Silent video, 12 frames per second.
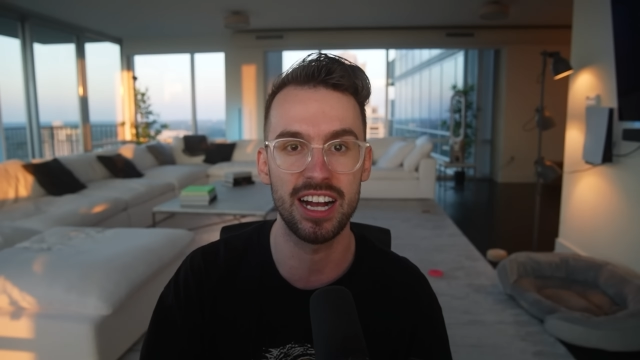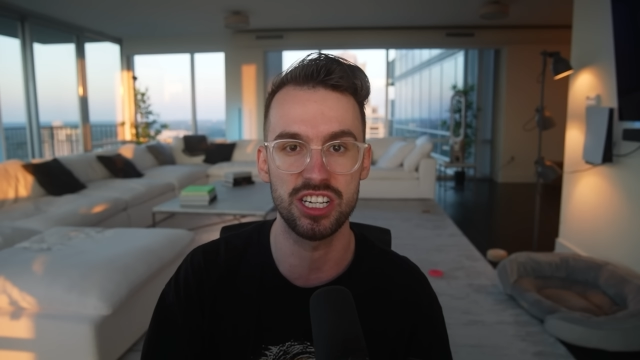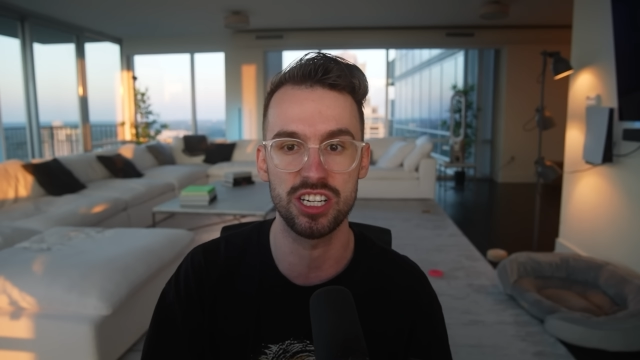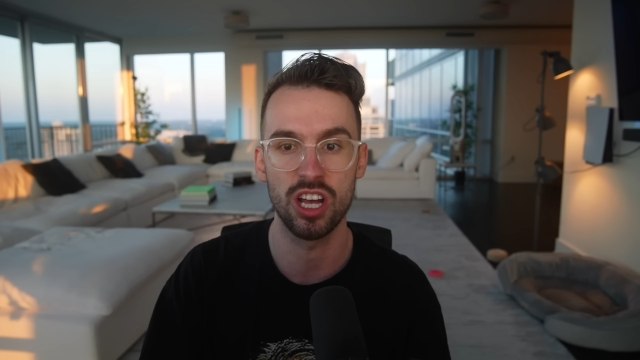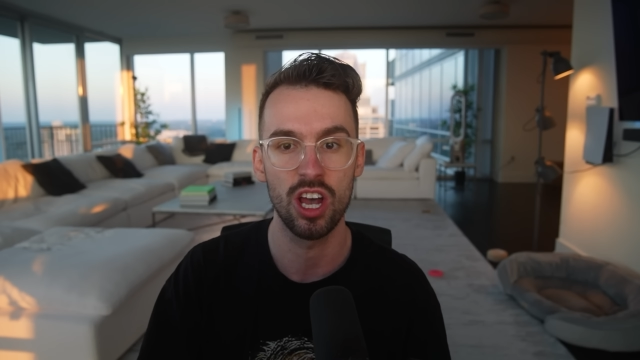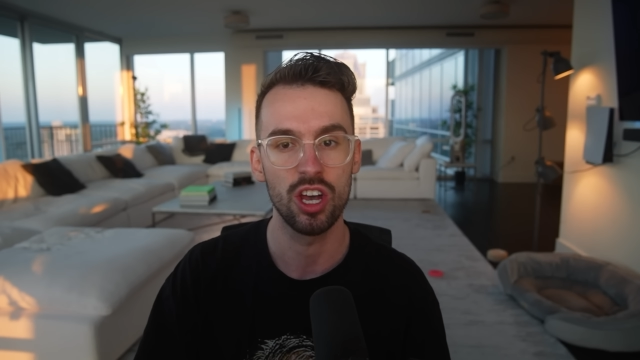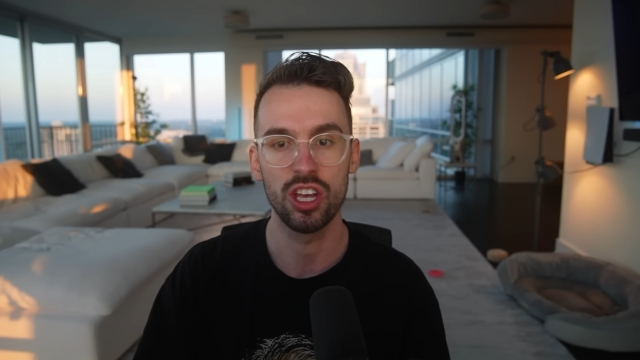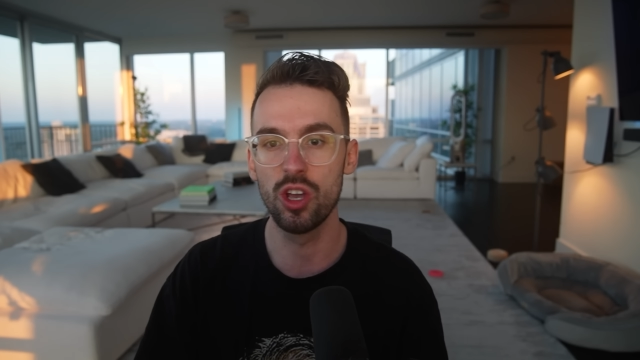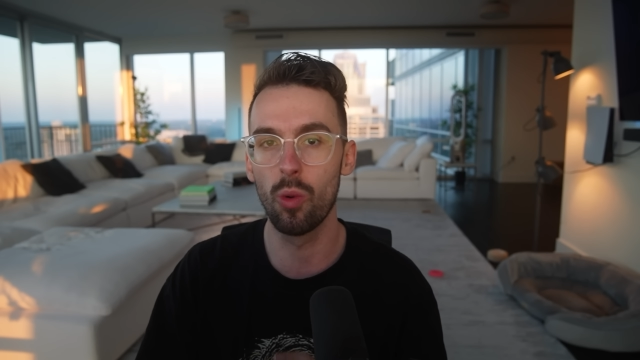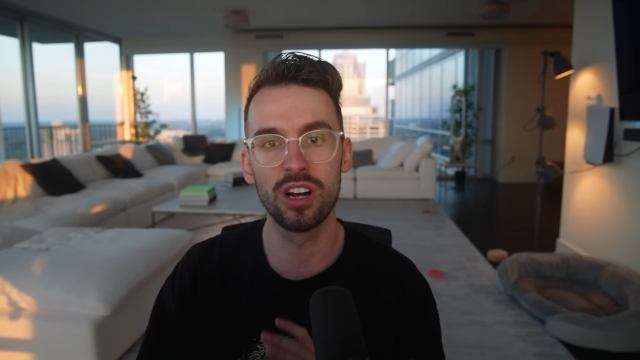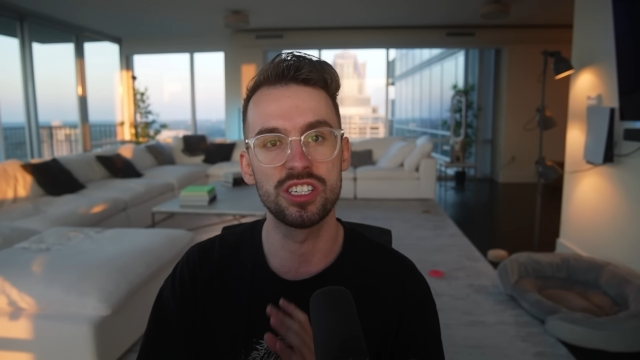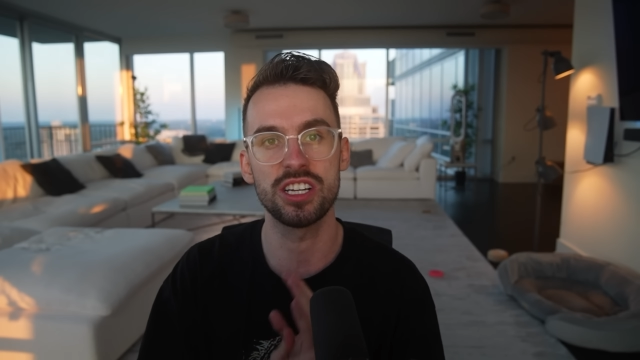crashes,
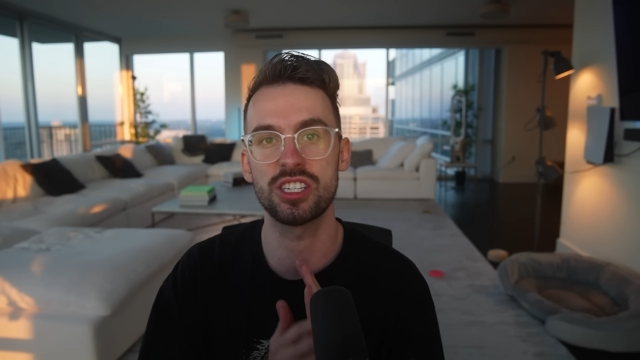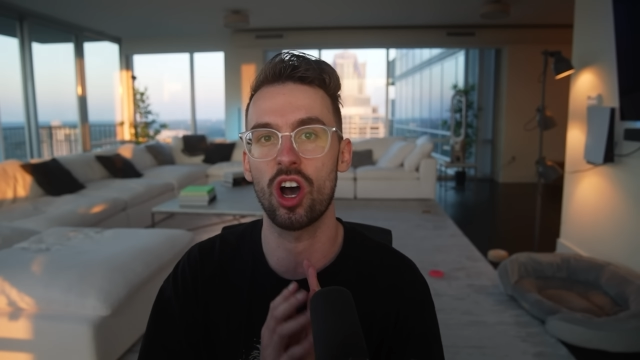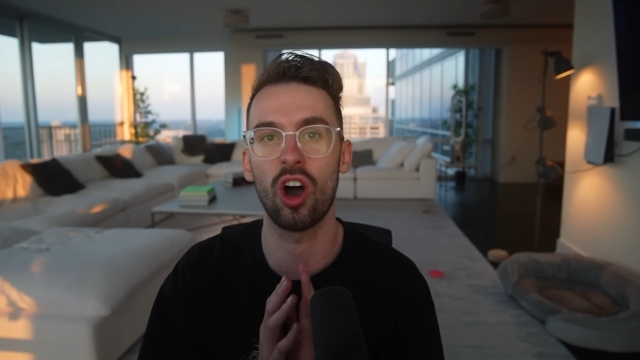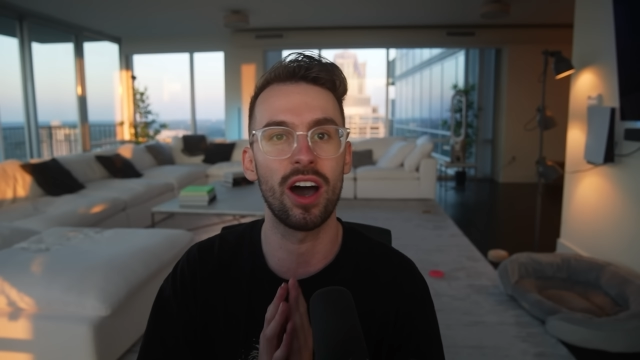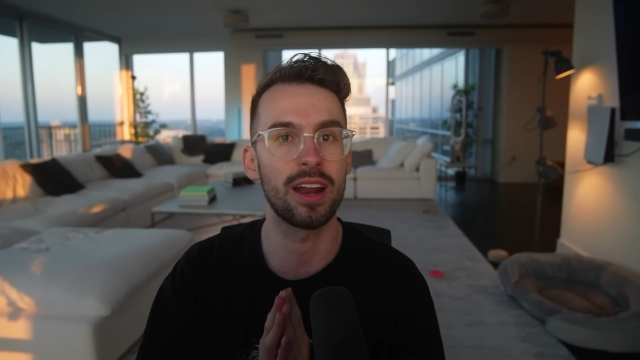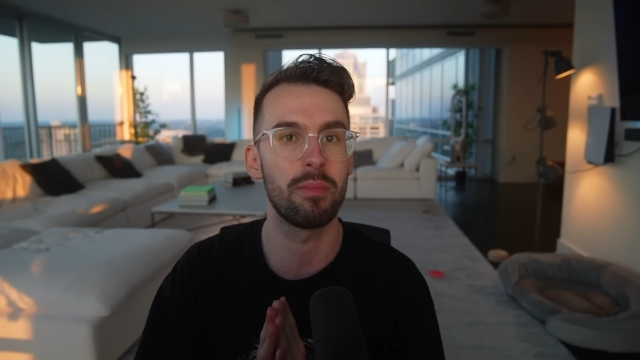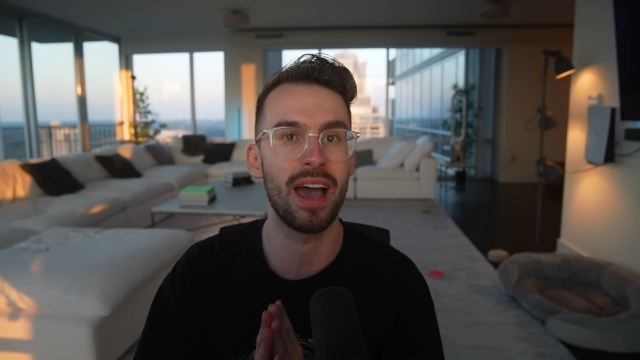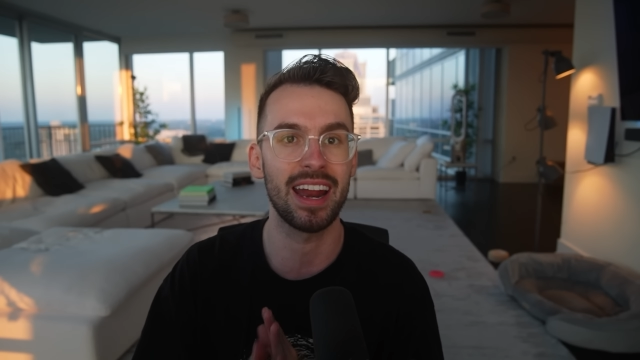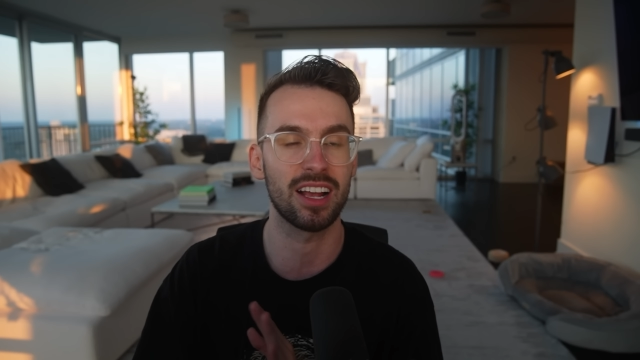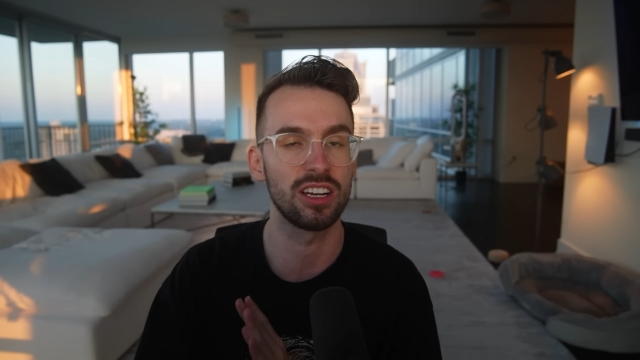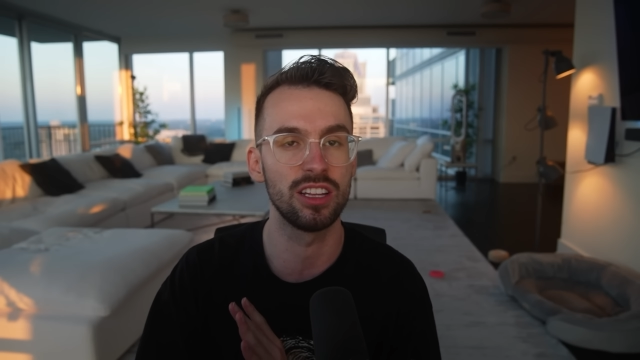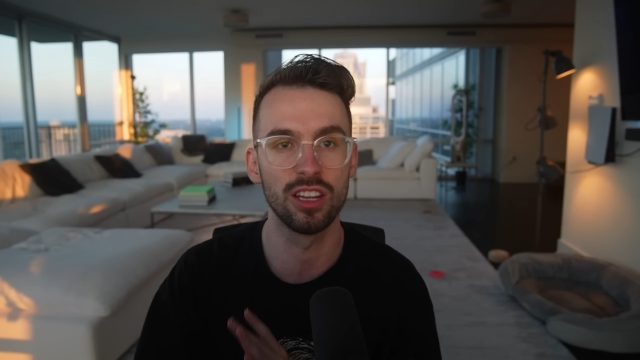you are just
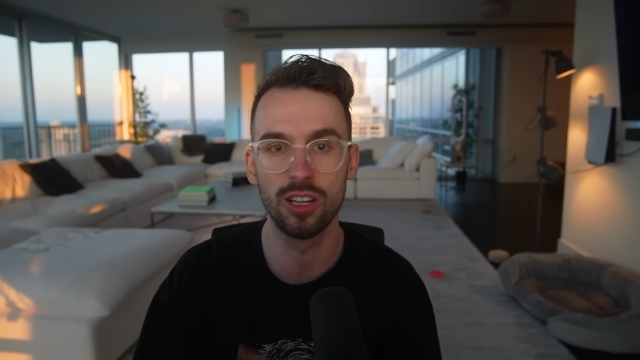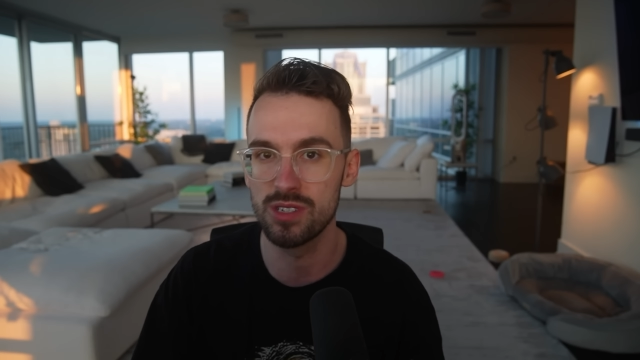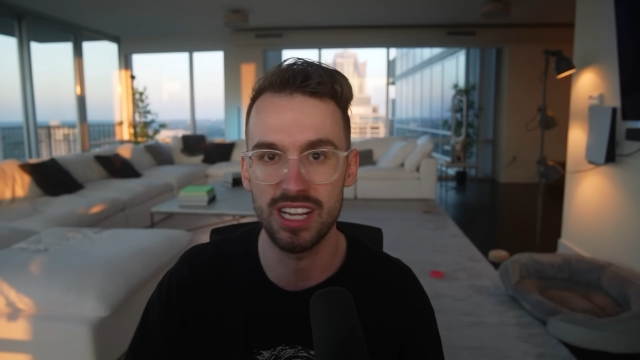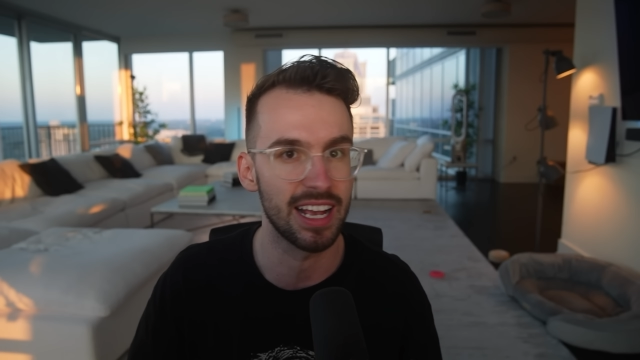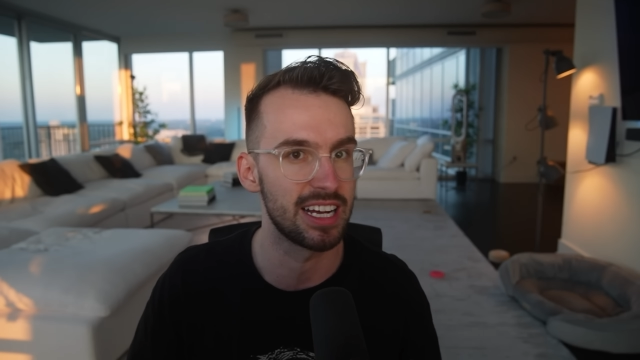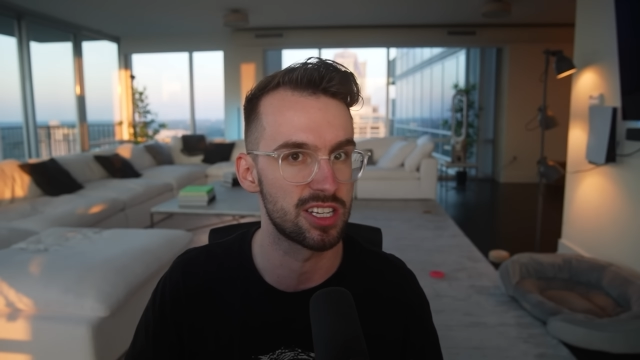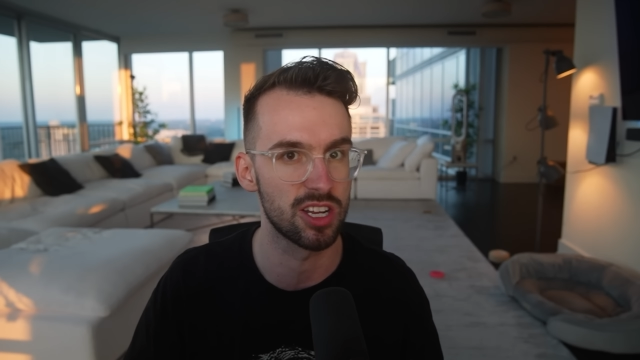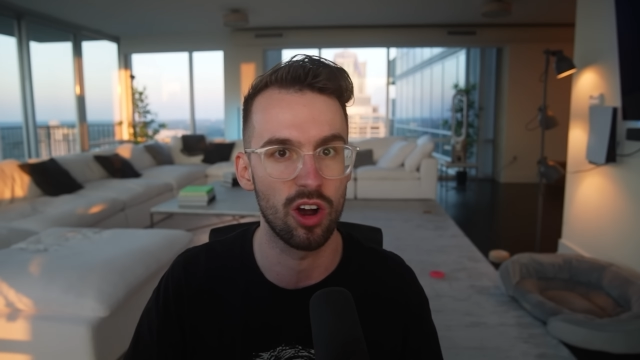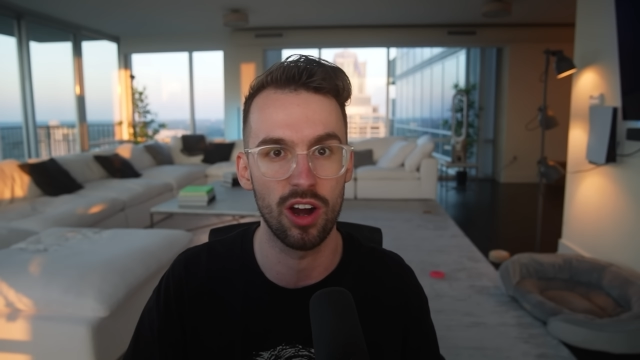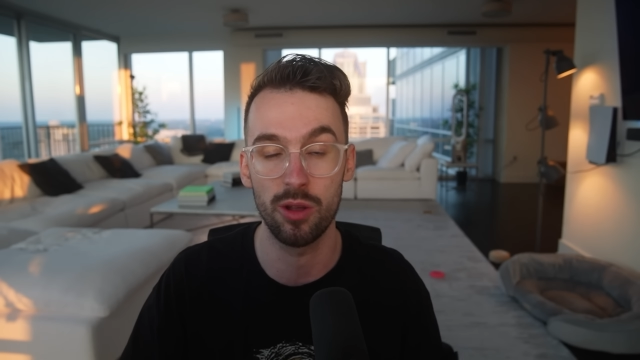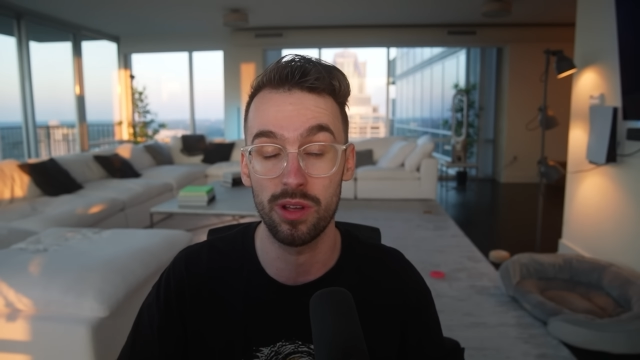automatically losing SR,